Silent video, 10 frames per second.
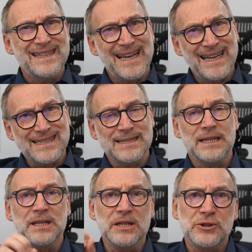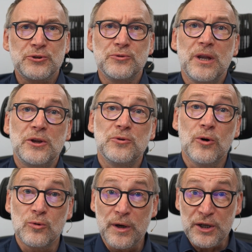Yes, it is true that you
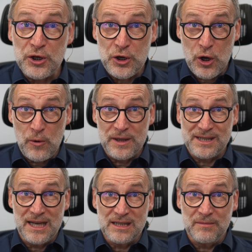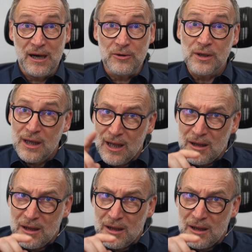already know the sales amount,